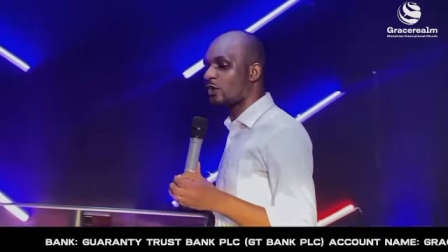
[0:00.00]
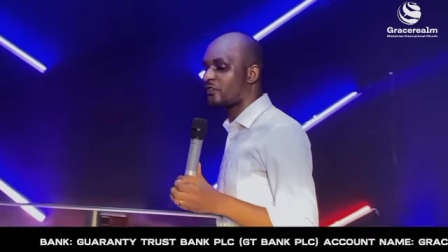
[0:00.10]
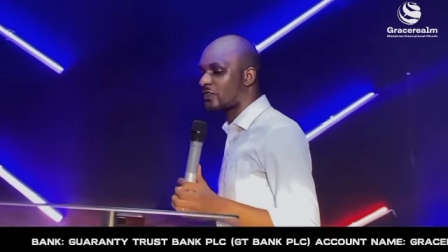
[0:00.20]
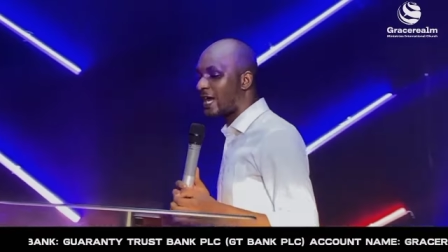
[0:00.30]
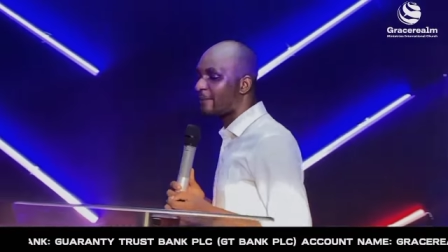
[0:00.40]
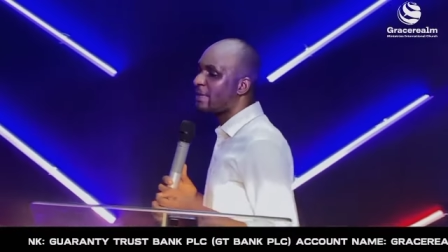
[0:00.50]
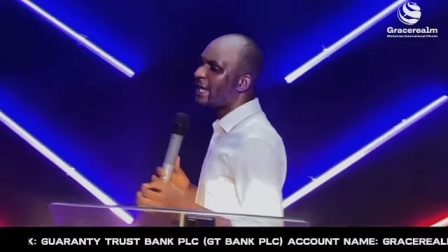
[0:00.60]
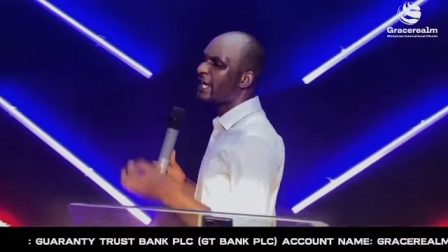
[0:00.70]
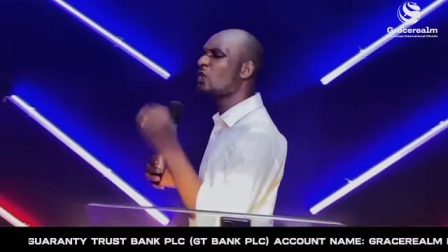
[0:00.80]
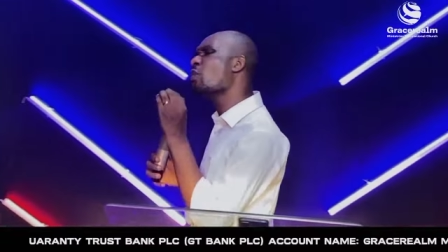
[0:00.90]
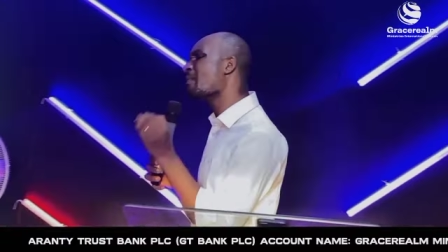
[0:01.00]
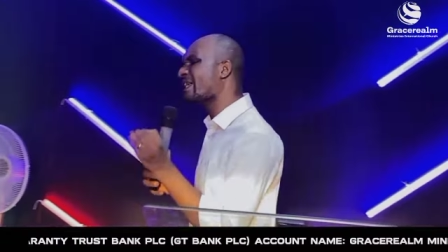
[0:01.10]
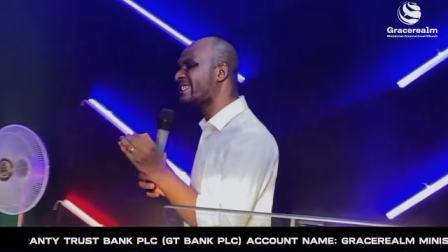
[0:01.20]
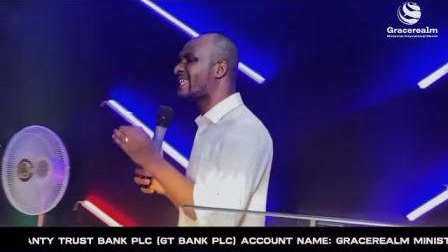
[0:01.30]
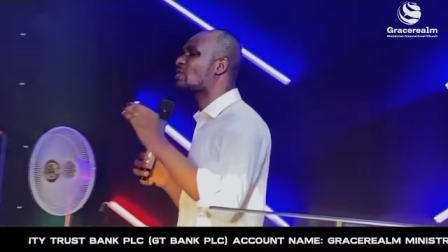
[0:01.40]
of time, a
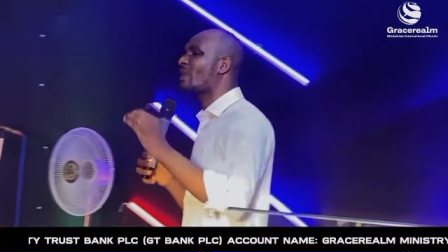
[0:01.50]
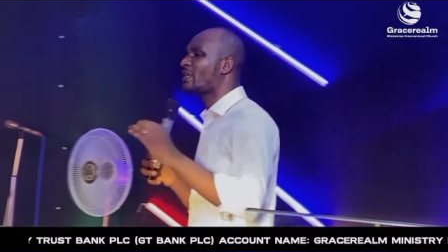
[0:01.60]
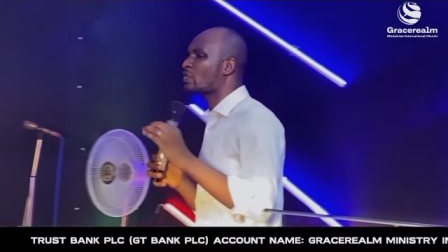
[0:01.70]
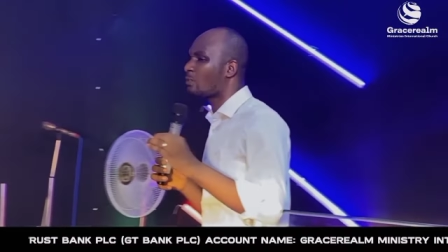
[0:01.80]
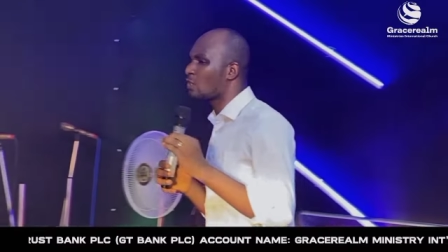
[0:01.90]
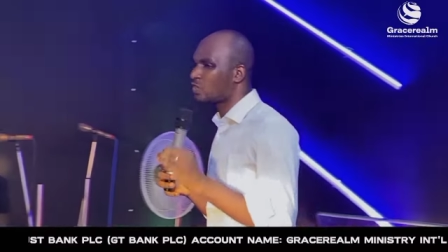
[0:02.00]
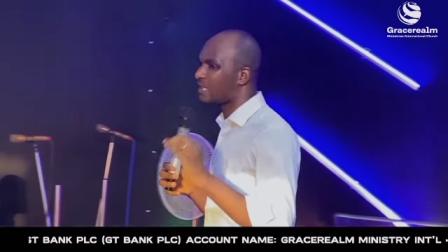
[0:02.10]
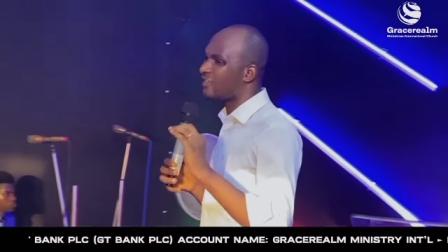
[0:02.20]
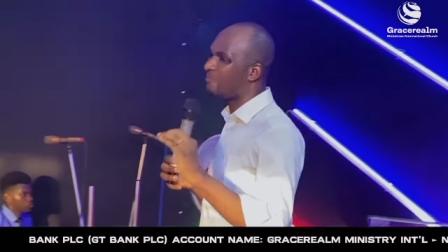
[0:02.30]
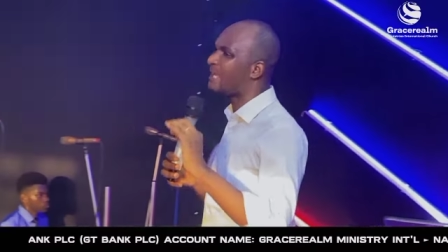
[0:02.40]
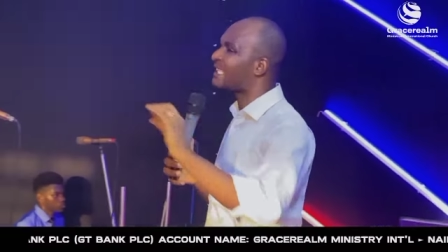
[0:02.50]
woman is actually supposed to give